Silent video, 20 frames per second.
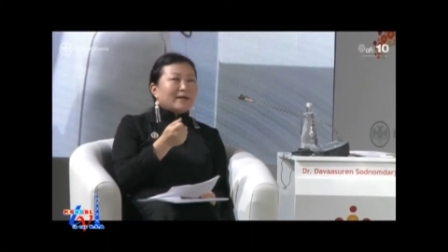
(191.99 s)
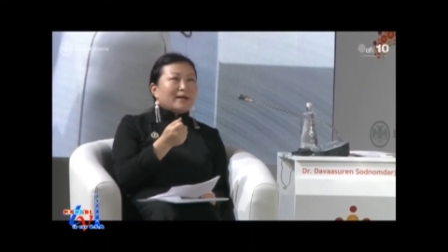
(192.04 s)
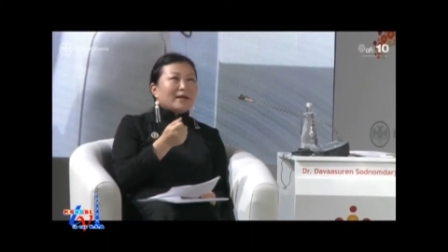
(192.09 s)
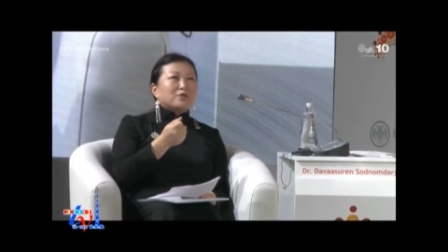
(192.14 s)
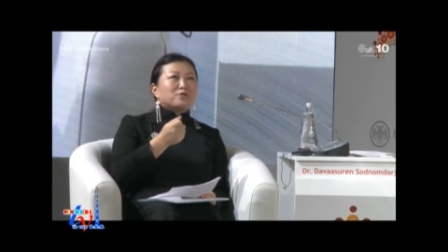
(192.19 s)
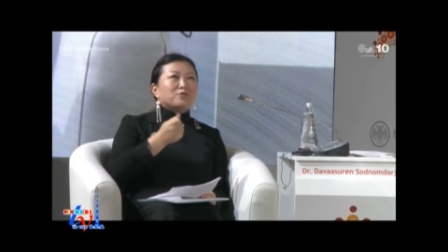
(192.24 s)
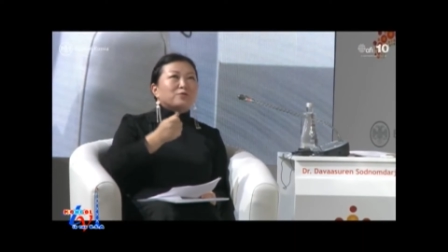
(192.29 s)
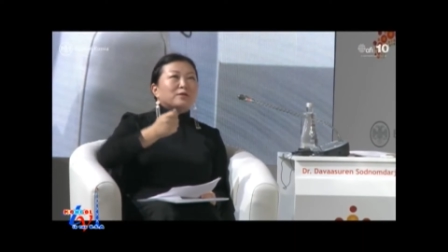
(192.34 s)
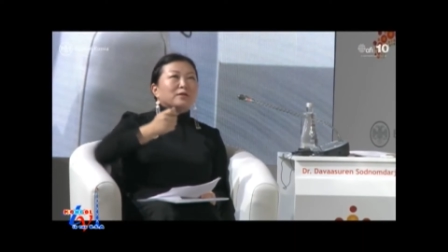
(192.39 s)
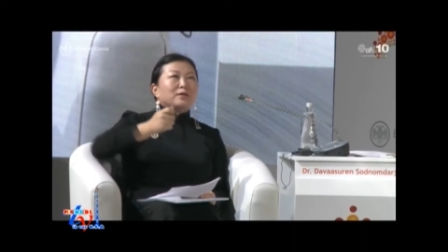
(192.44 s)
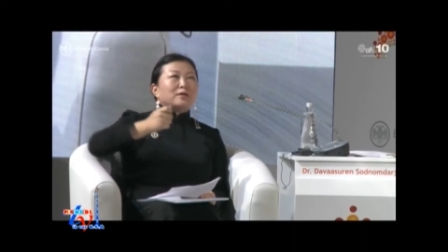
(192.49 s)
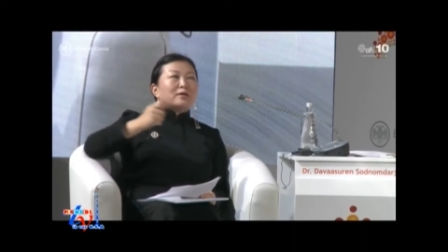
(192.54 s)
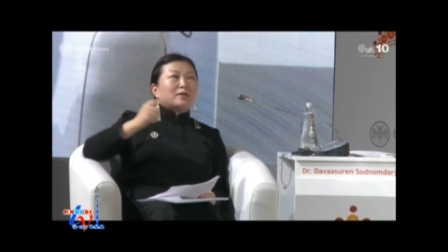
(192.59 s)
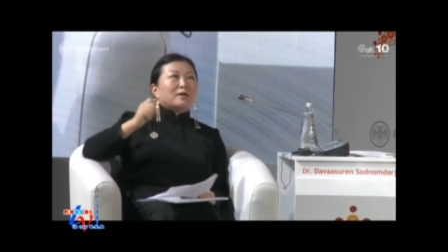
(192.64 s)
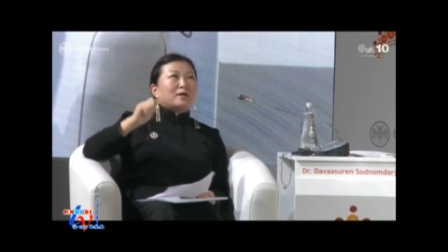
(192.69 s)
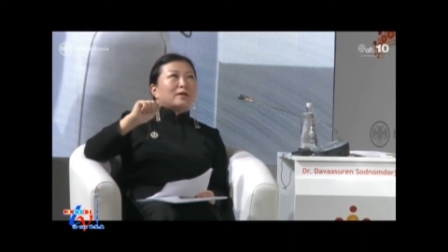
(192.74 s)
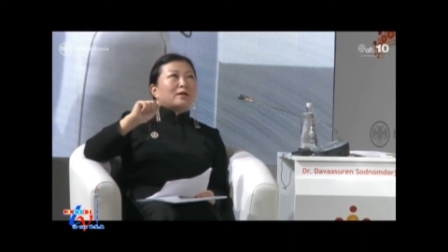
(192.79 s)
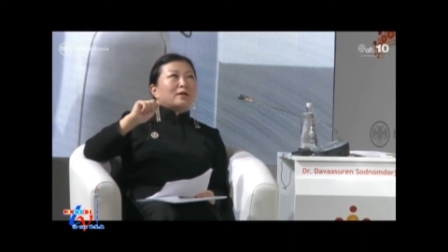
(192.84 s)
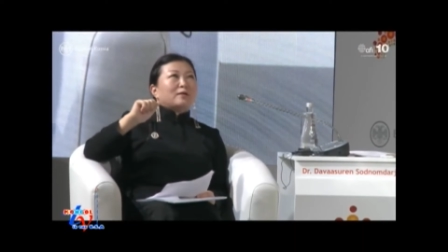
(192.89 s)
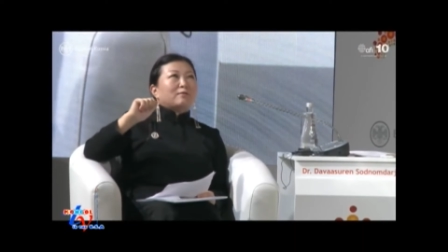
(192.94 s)
Actually,
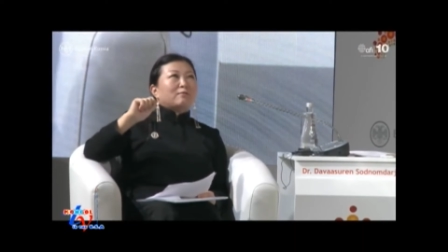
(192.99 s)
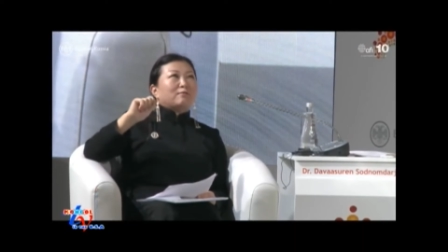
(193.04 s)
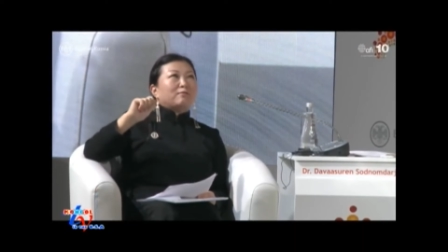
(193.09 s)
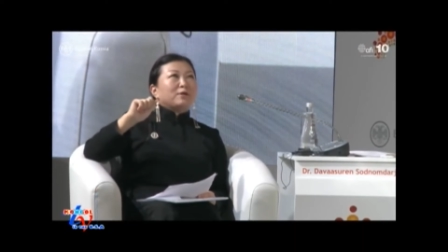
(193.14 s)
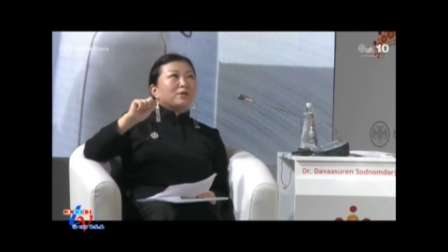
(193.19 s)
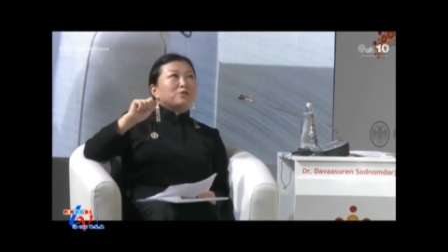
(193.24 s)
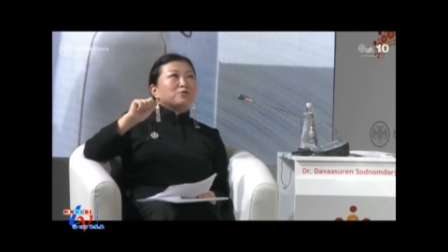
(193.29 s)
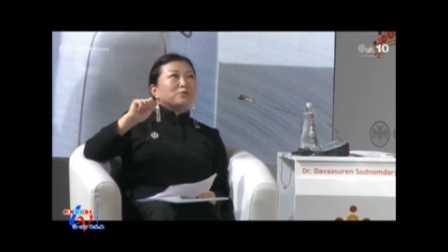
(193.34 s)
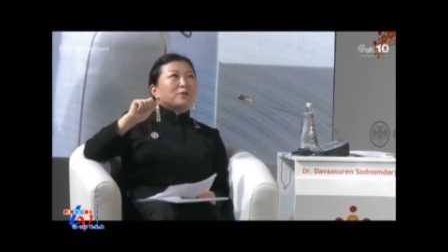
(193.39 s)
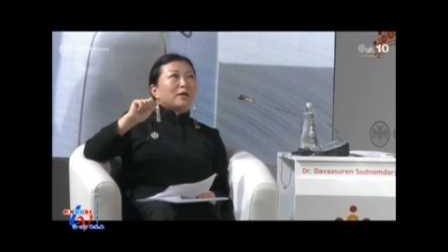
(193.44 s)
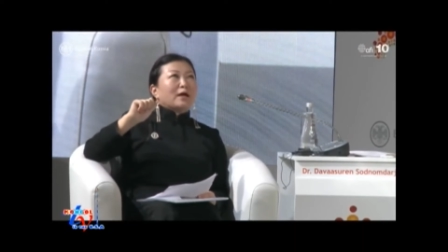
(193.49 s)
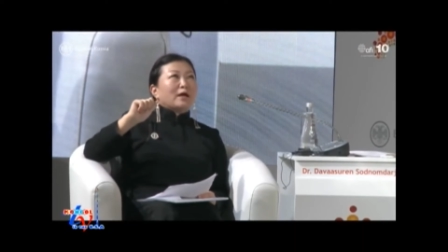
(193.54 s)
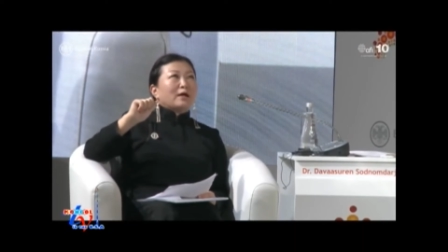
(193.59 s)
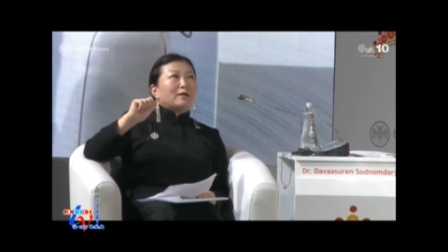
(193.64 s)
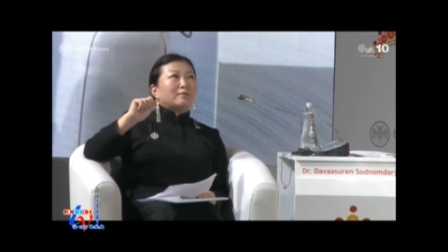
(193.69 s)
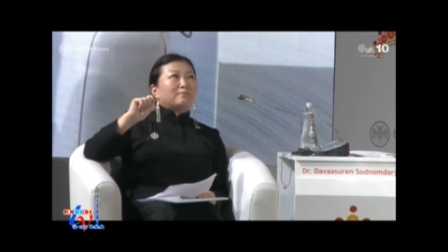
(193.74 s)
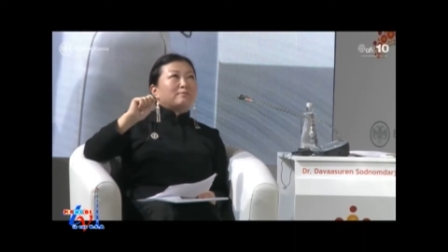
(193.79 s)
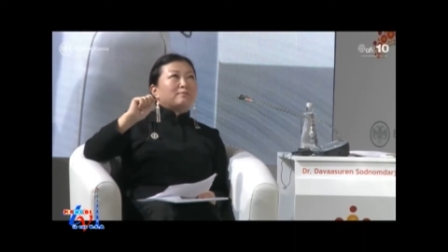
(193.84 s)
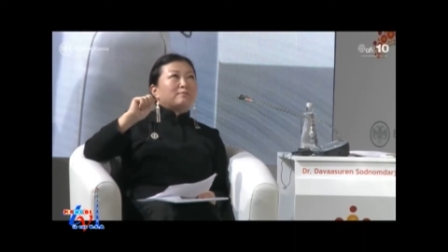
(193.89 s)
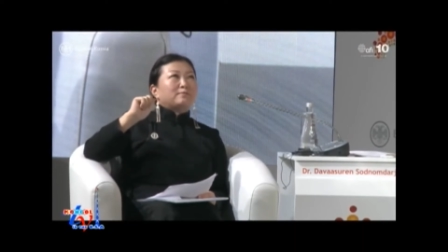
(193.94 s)
we do
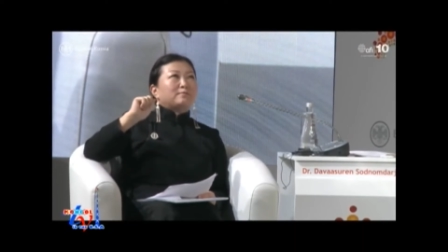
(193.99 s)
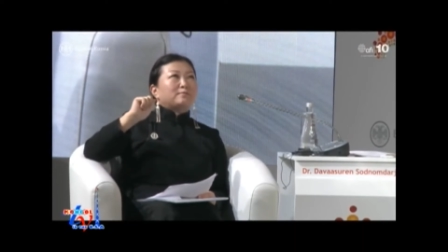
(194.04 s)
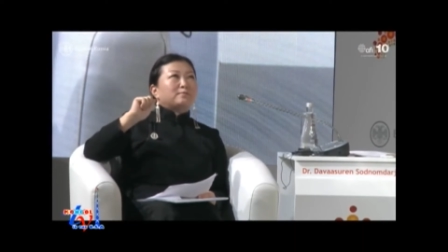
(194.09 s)
have